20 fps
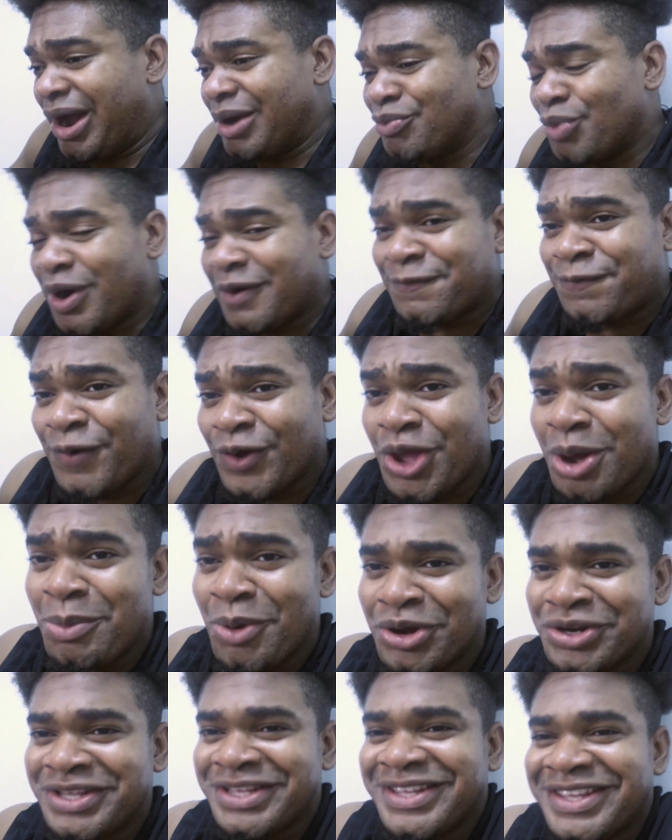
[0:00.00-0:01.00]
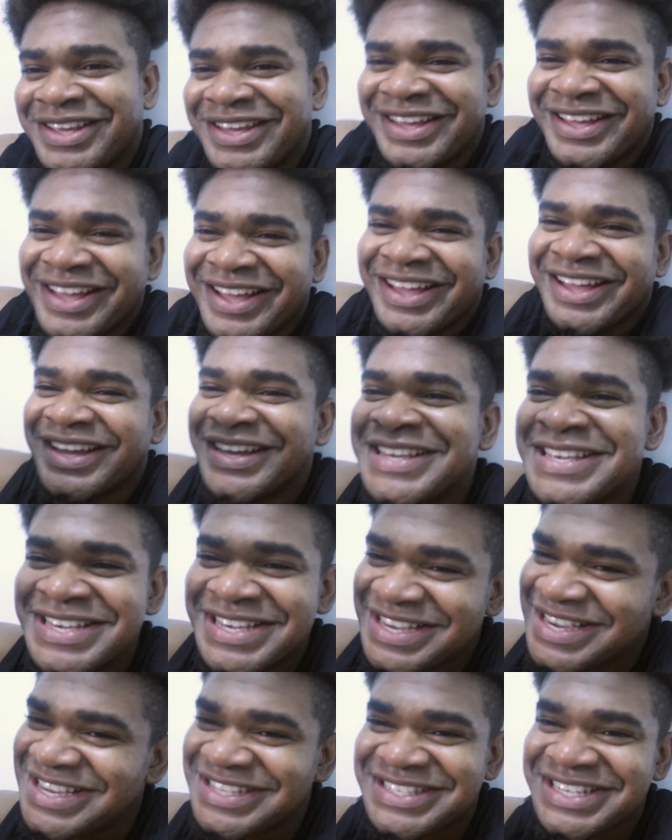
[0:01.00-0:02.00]
and work for your money.
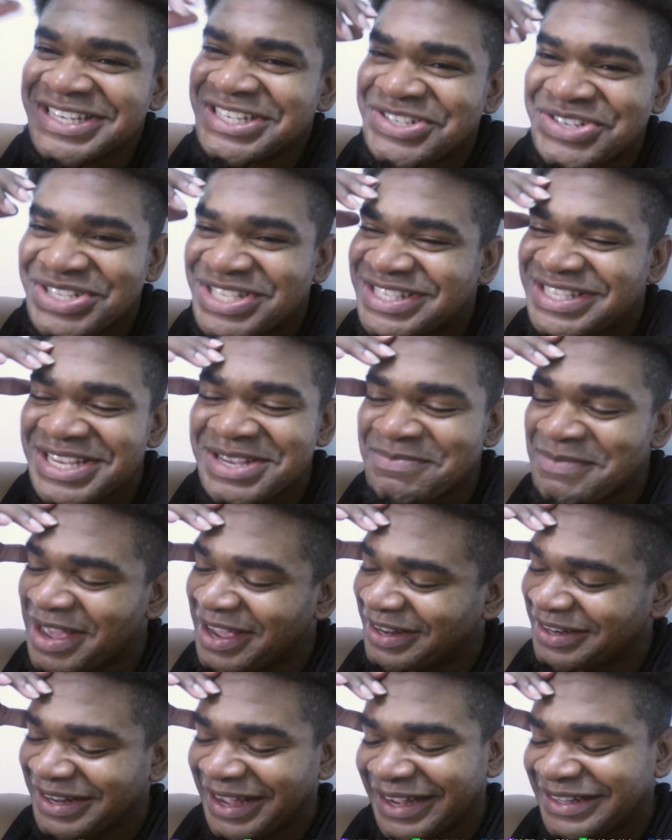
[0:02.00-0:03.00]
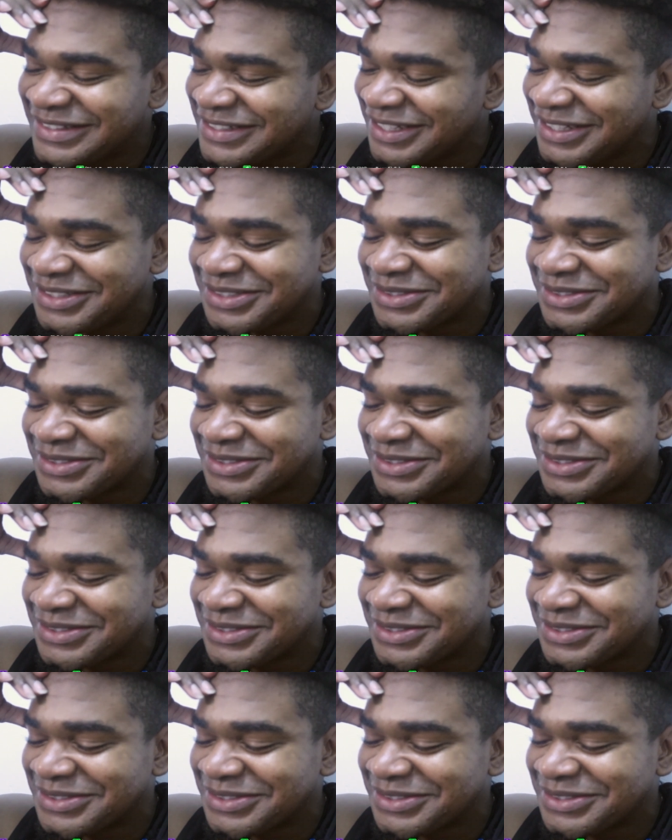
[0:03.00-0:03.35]
It's interesting, man. I tell